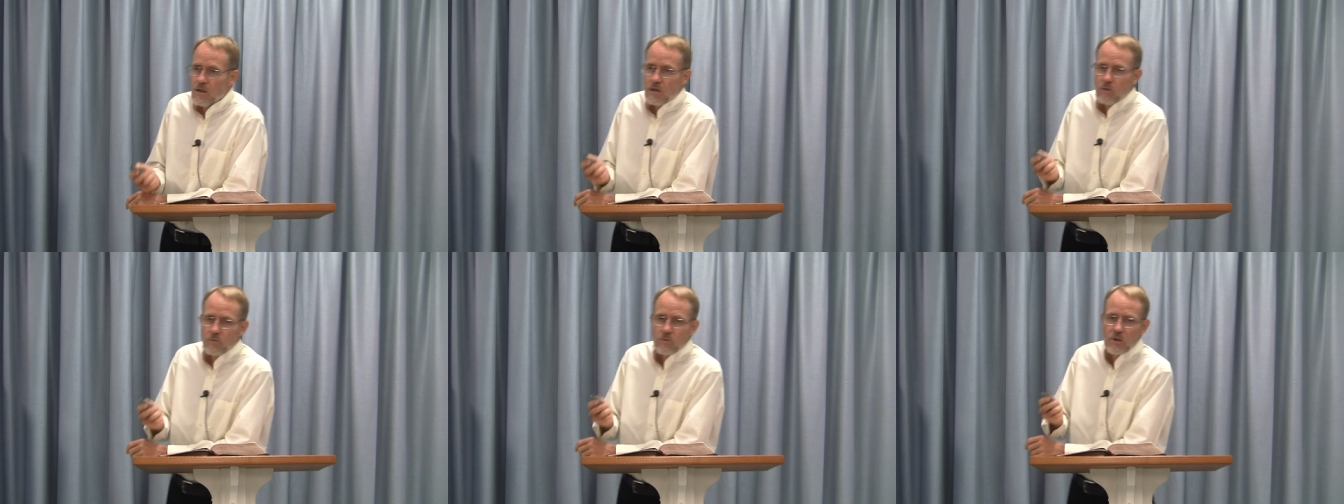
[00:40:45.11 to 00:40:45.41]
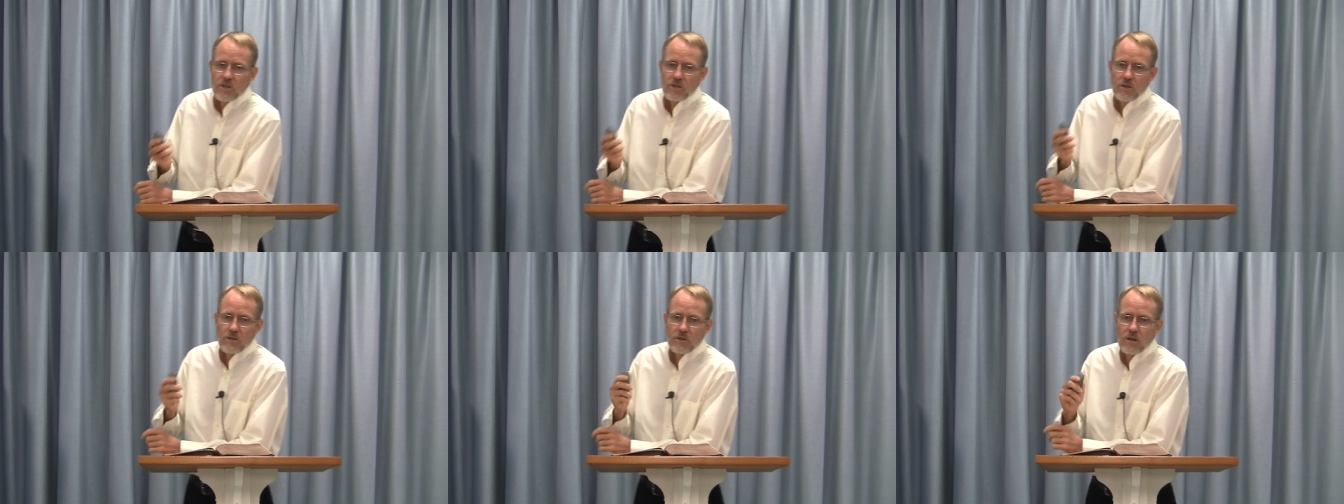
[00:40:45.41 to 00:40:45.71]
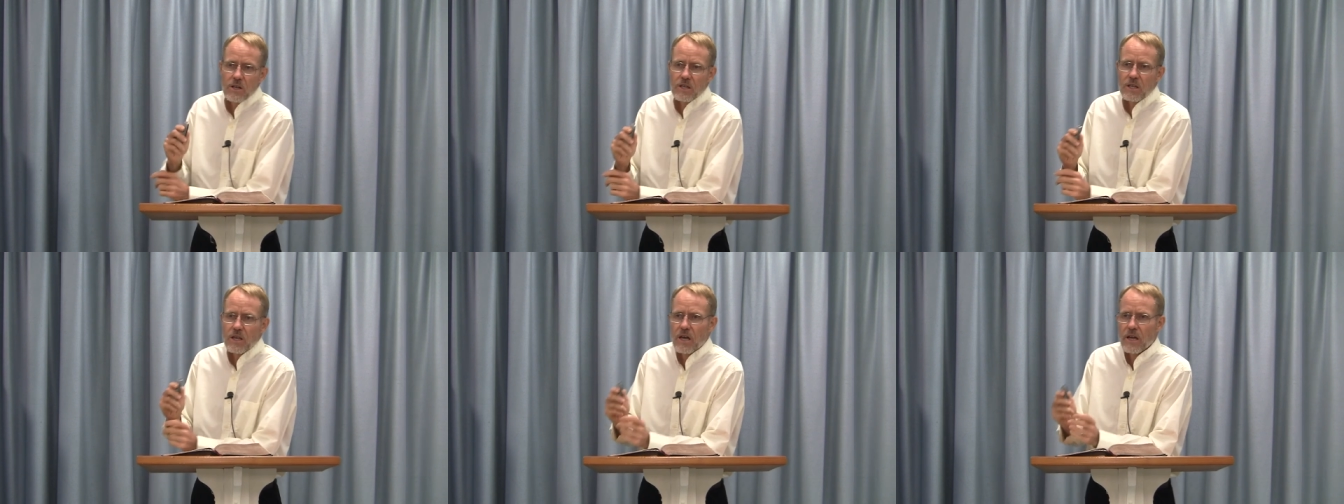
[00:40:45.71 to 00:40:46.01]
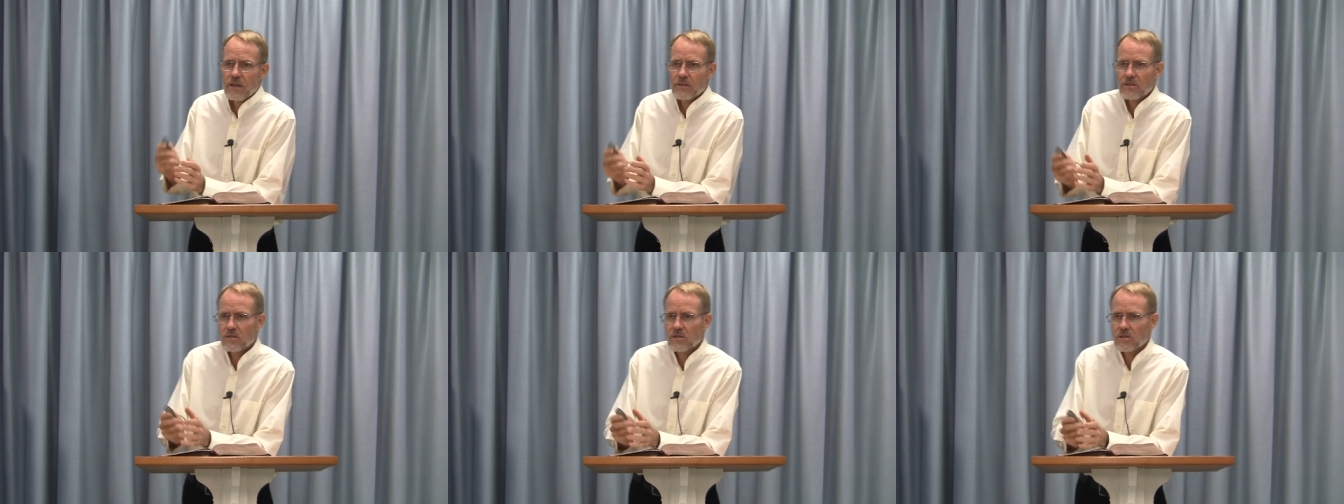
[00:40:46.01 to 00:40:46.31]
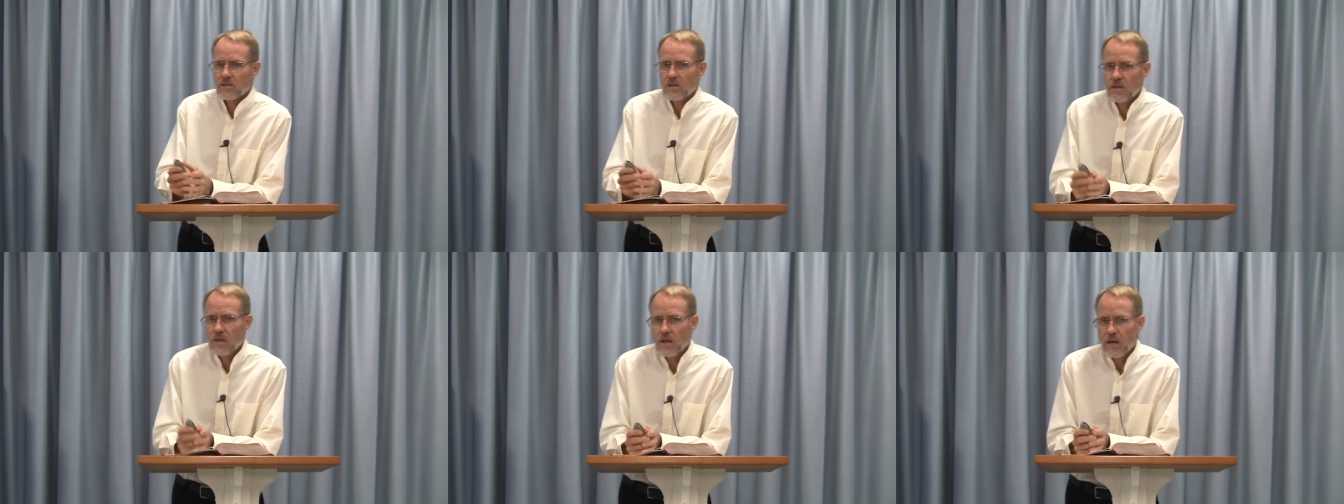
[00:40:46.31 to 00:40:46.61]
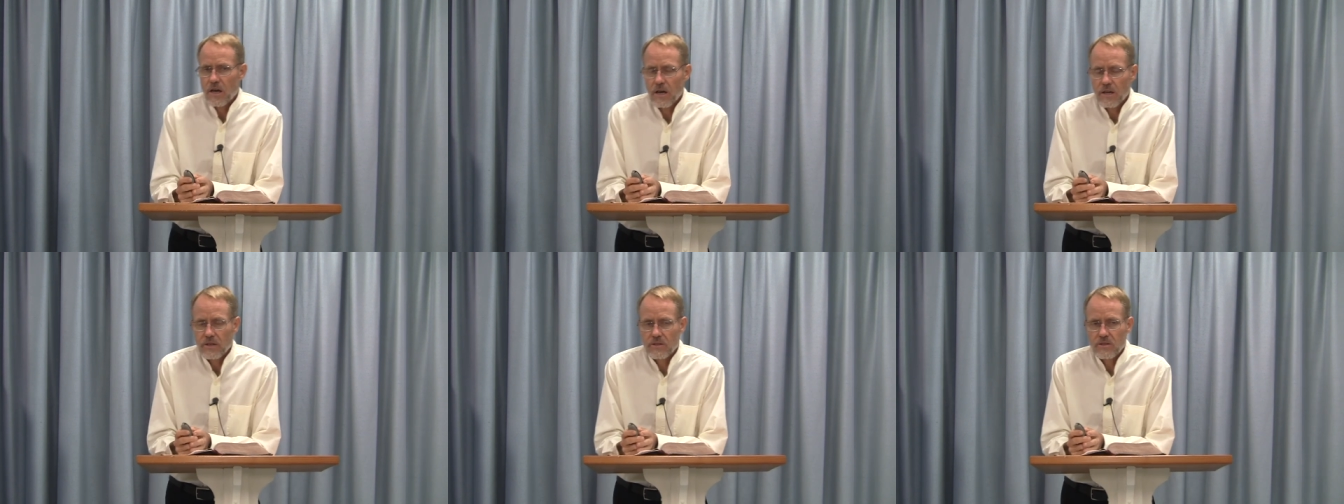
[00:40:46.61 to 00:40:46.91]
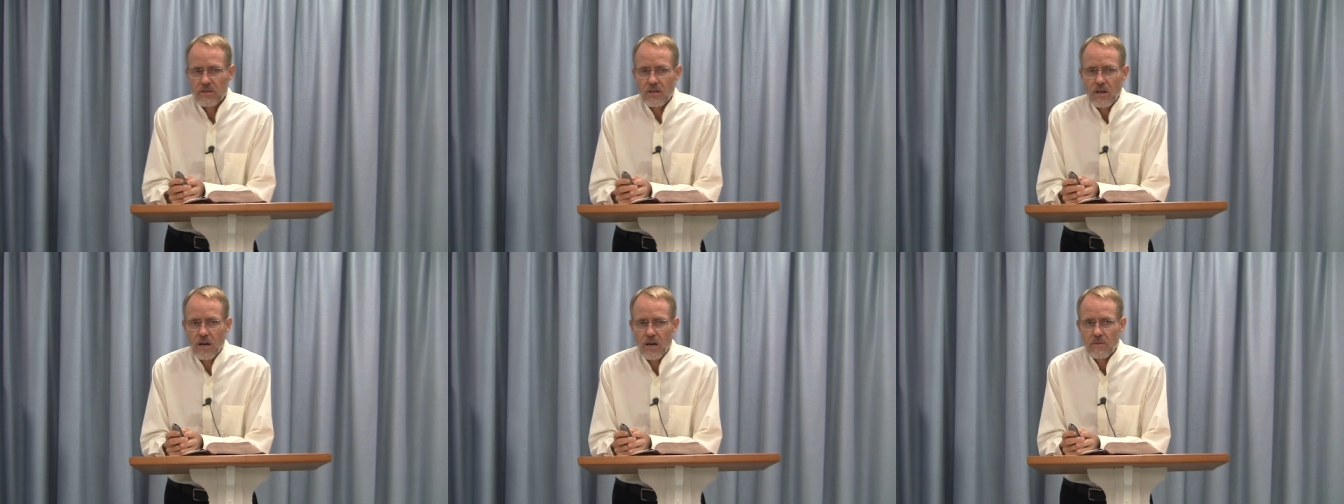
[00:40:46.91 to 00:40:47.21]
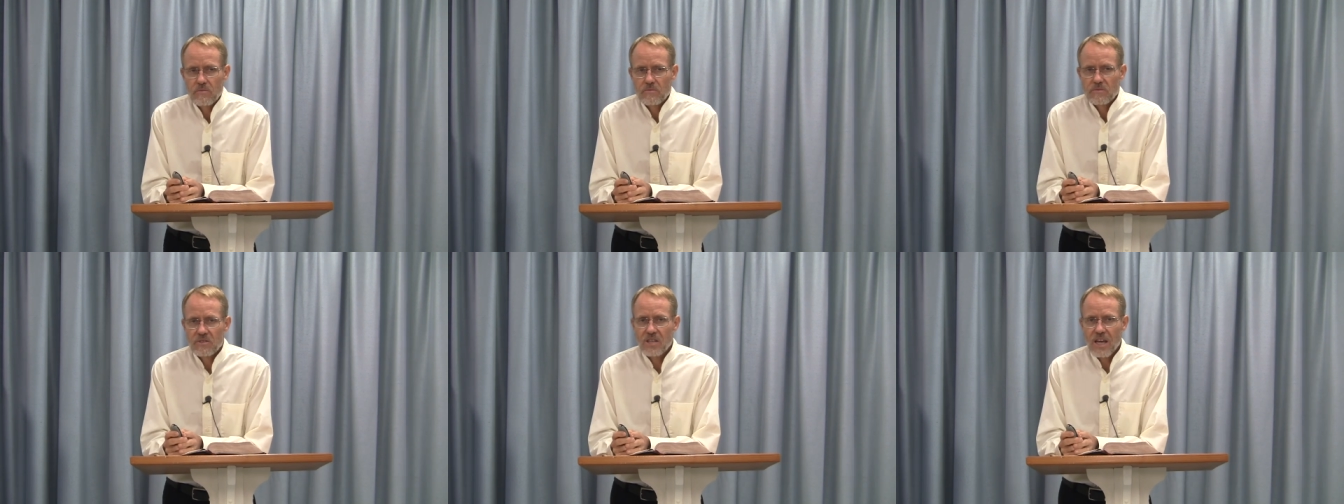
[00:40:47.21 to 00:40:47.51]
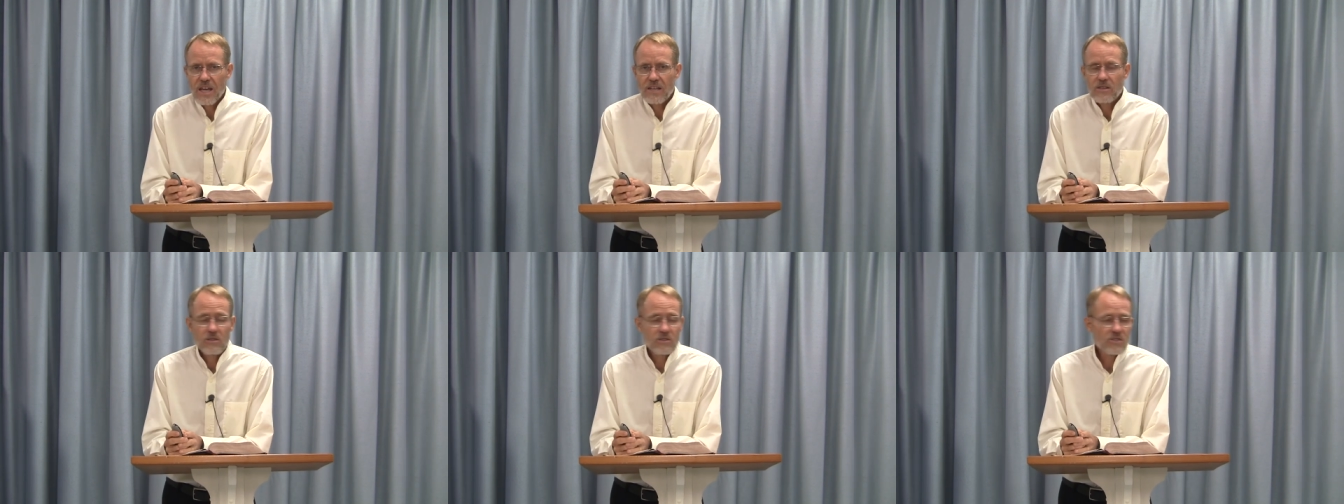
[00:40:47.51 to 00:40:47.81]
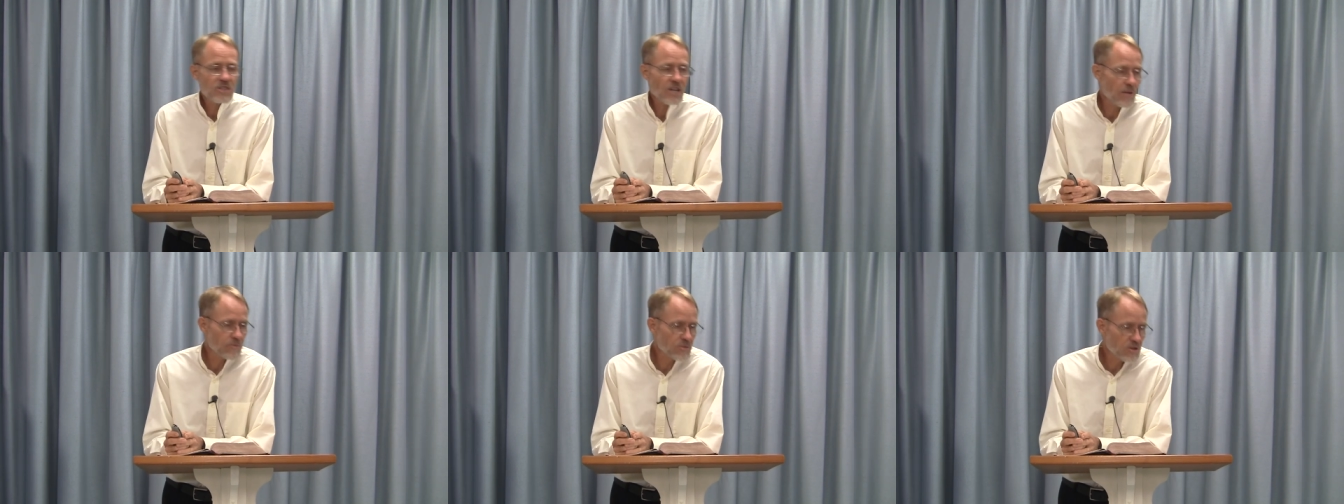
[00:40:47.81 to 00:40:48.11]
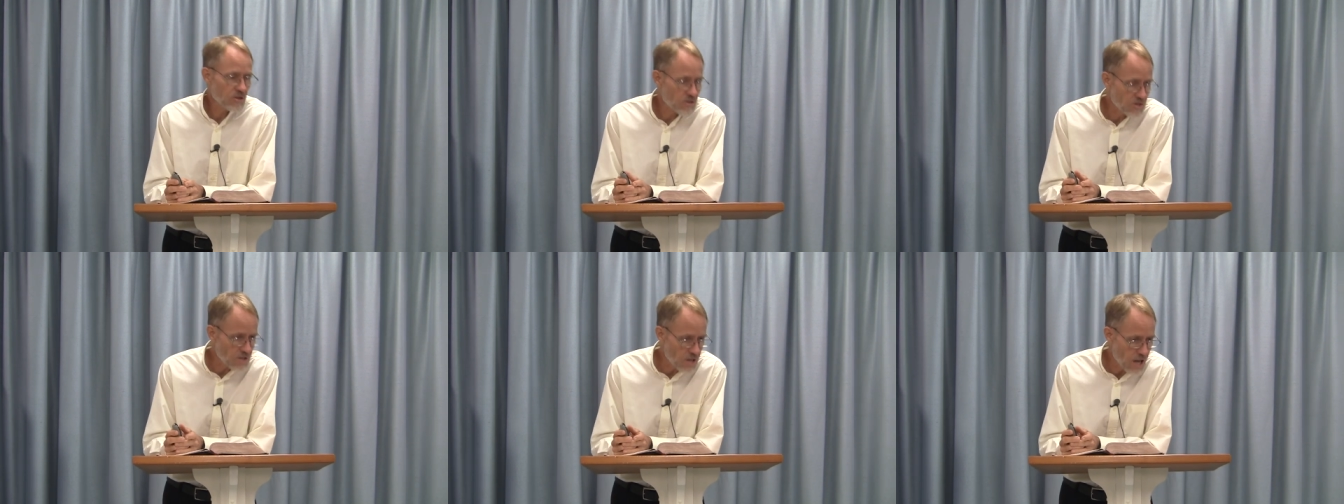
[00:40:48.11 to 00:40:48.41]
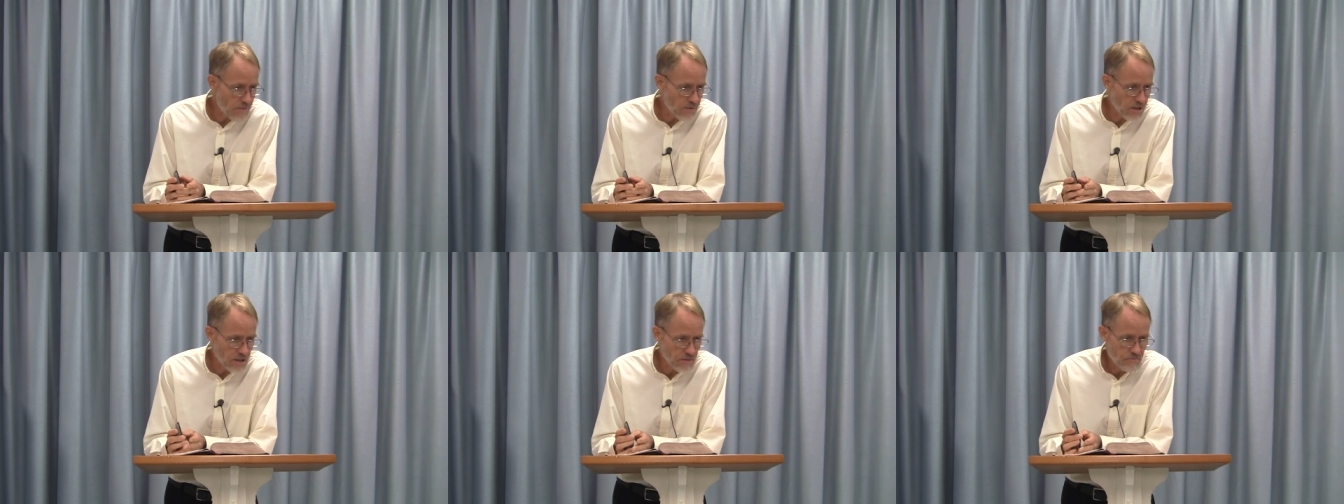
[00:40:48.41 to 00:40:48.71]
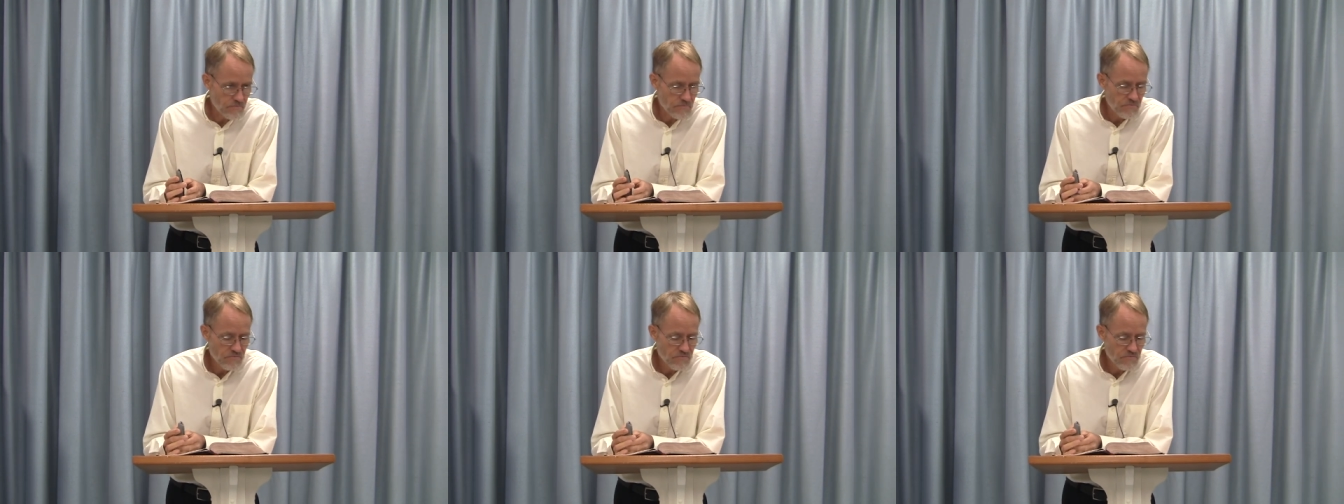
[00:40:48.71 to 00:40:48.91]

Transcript: When you look at, at um, Daniel chapter 7,